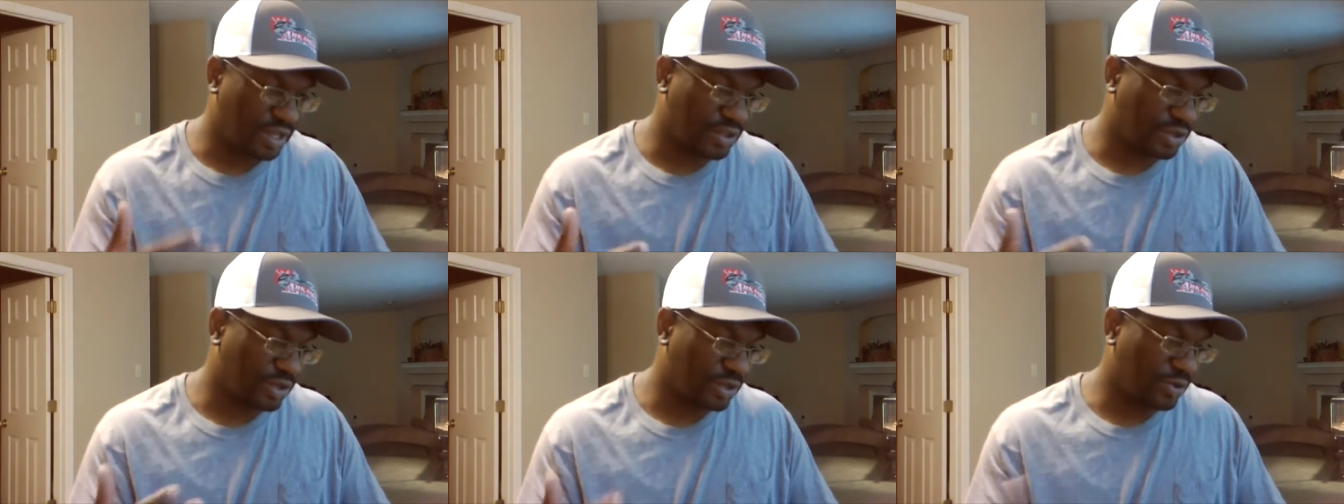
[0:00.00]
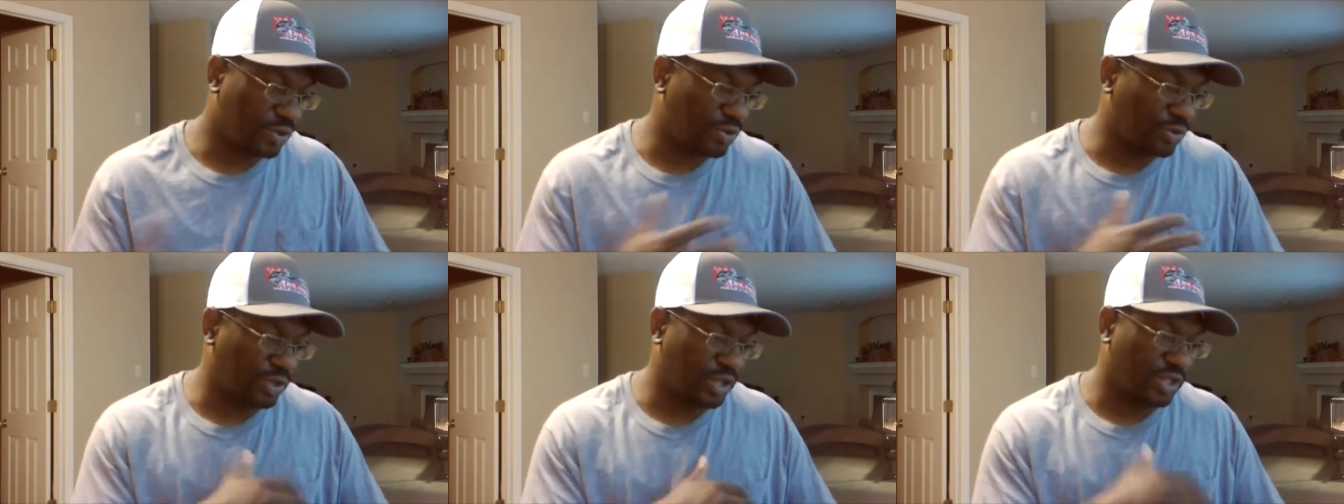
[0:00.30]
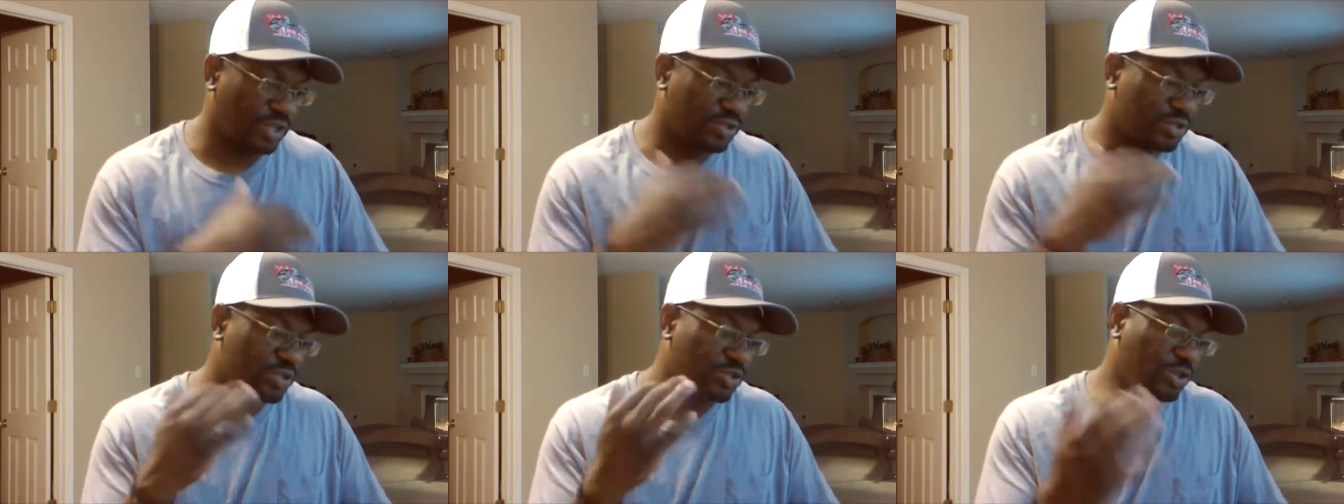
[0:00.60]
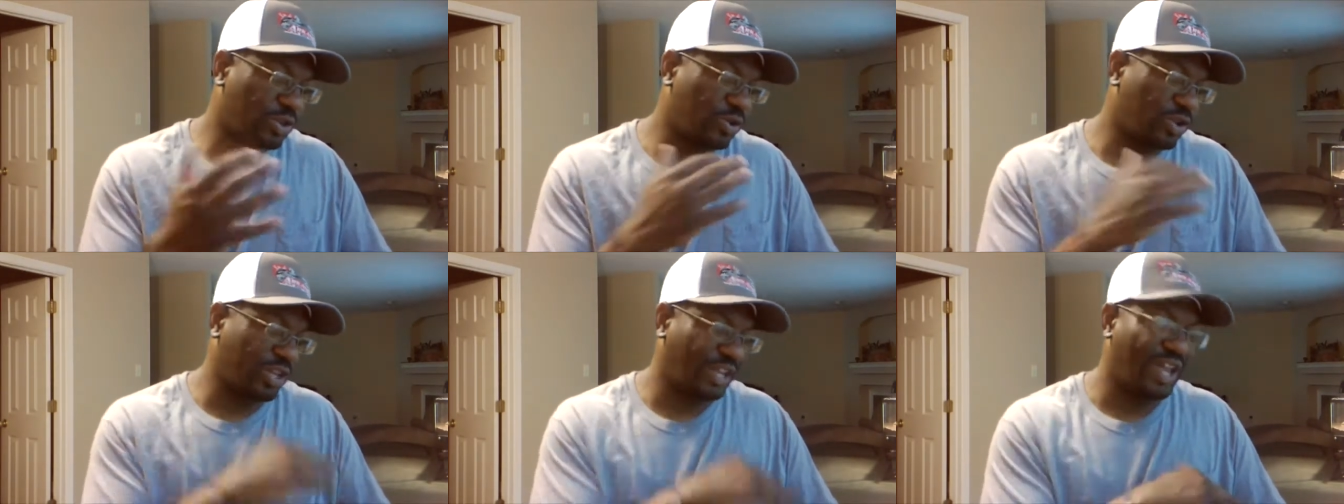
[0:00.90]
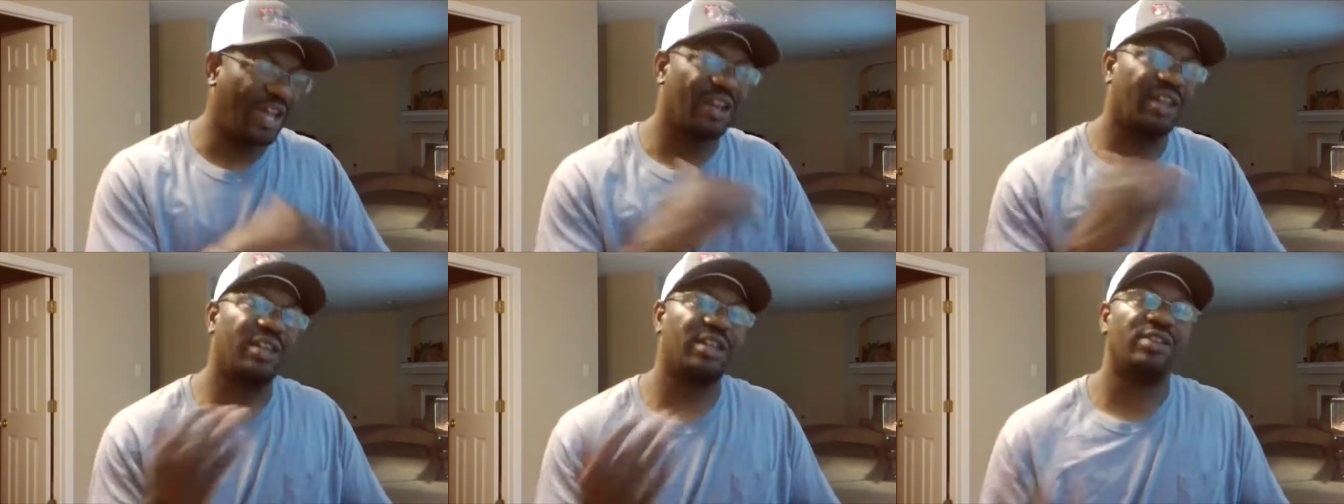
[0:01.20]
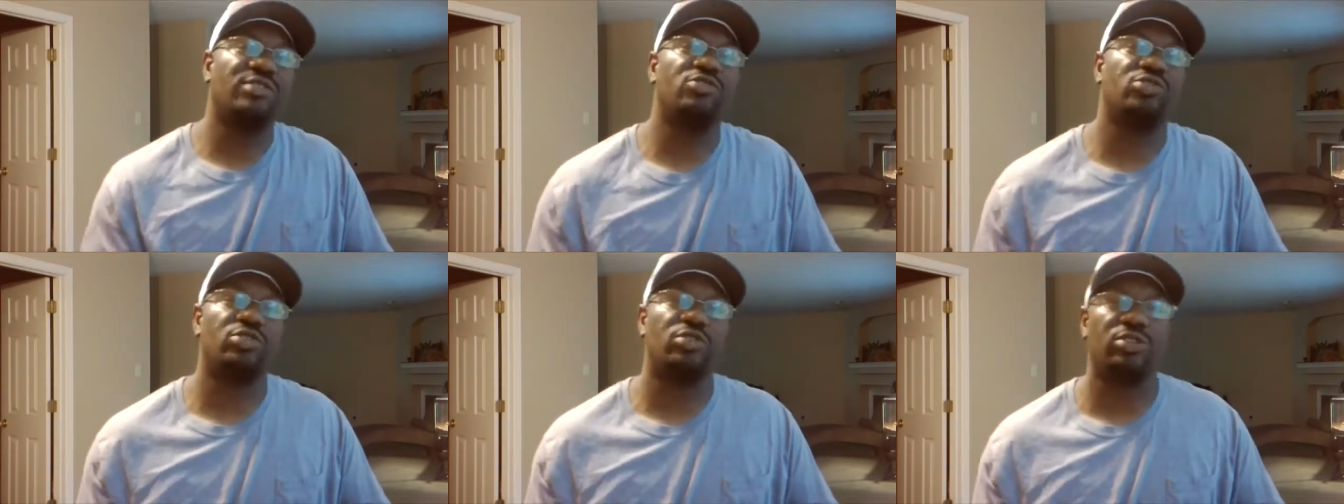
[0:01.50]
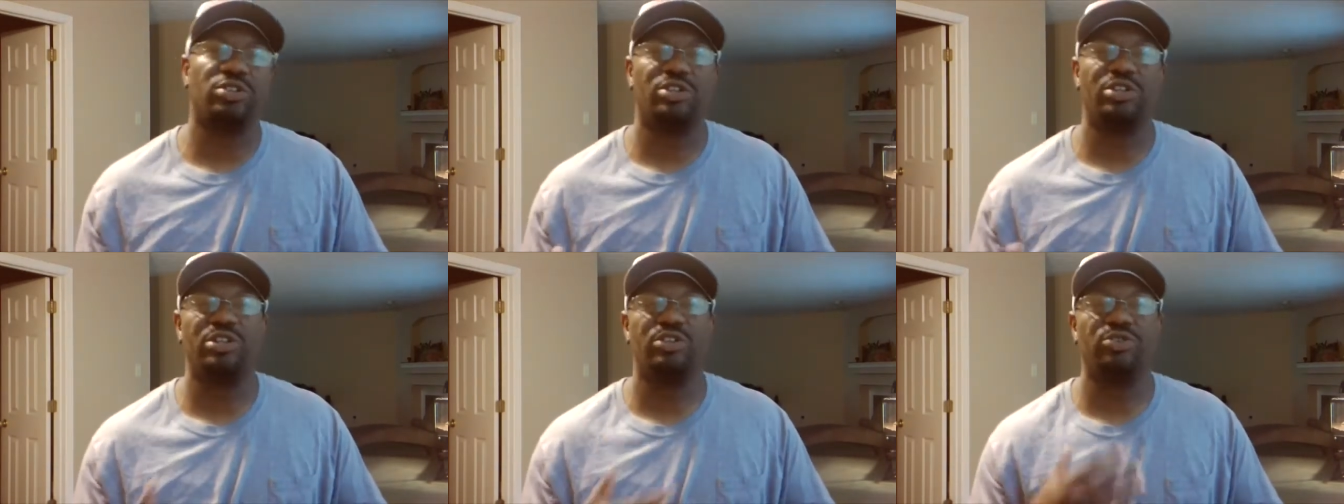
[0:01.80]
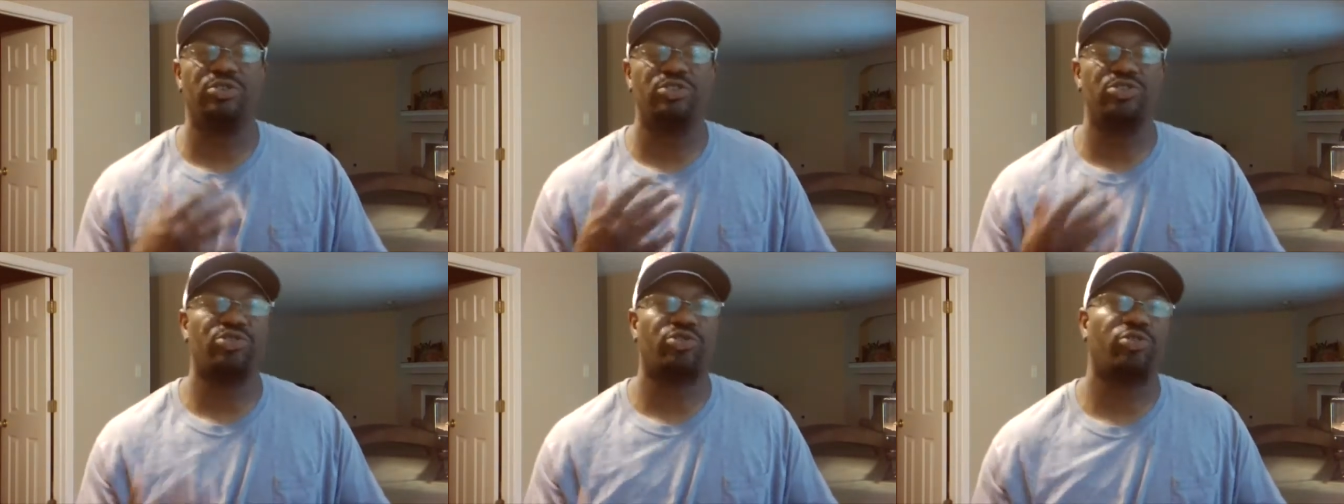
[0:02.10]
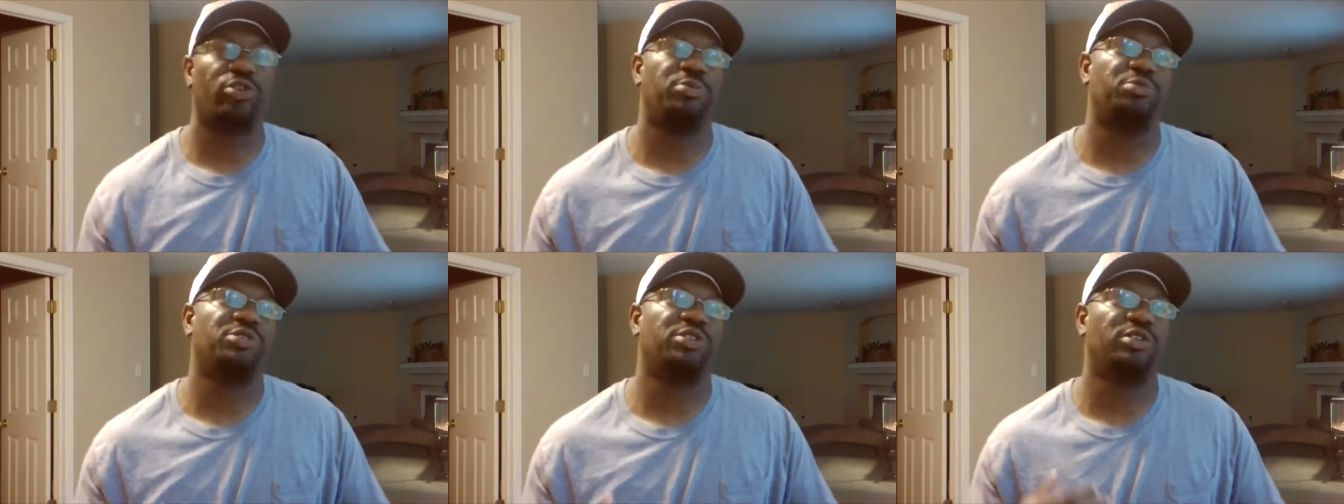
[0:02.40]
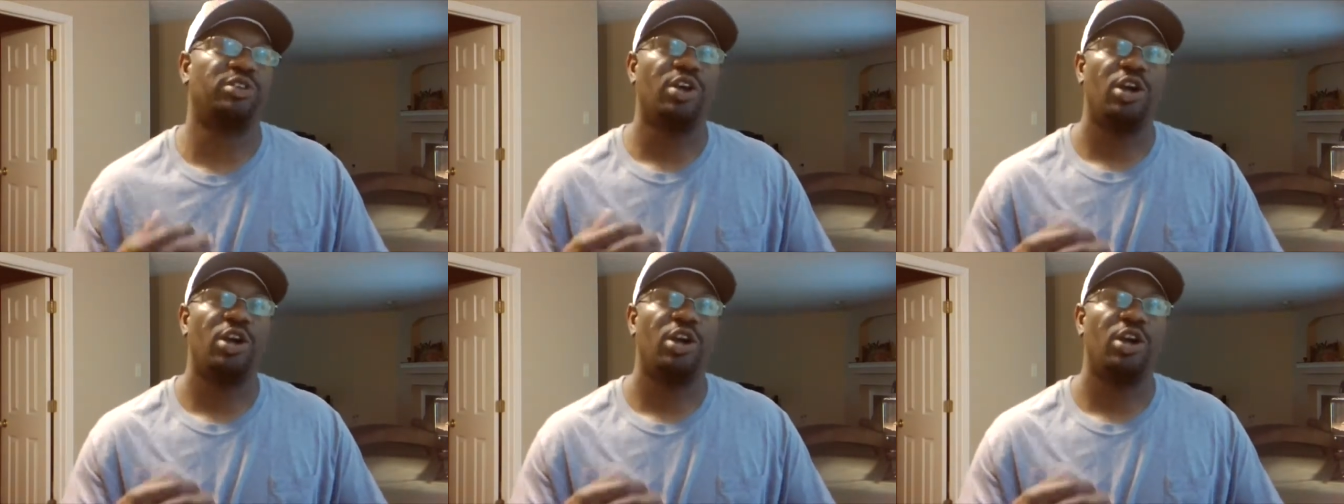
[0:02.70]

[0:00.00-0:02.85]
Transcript: local lakes so it kind of gives you a little description